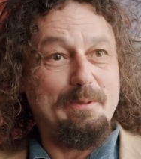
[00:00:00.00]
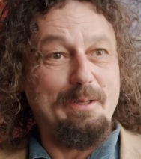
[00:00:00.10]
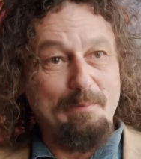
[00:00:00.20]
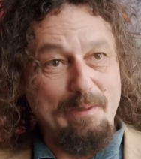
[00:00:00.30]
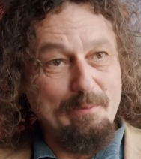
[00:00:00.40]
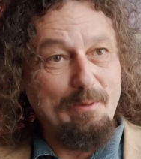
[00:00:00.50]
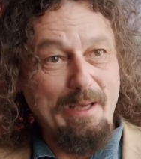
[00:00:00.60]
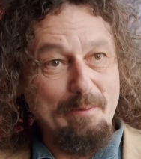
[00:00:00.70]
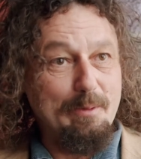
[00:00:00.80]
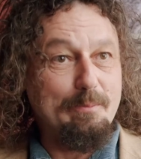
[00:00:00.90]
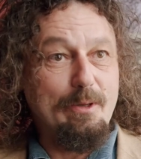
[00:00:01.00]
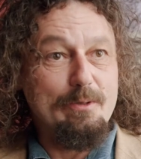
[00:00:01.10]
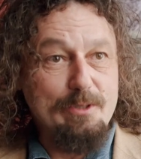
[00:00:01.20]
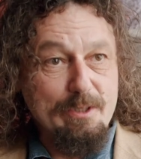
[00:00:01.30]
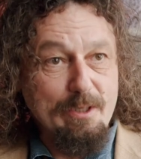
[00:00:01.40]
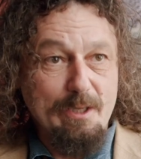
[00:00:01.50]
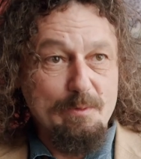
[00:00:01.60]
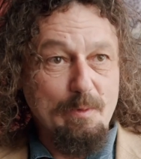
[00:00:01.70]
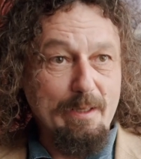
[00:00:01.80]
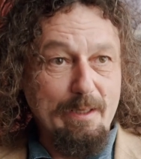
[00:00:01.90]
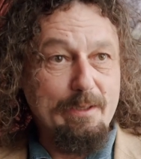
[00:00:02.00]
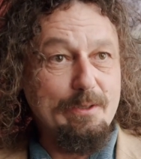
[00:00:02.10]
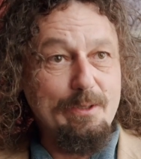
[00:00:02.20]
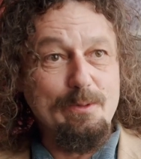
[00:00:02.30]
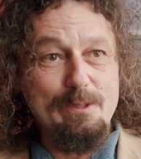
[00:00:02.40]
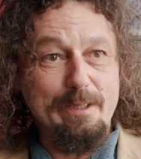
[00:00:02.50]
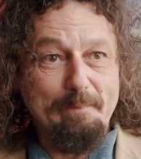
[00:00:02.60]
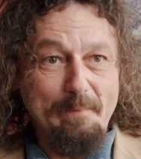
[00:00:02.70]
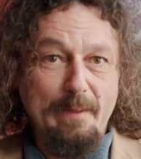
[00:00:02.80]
you know, people came and approached us, asked whether they could use it.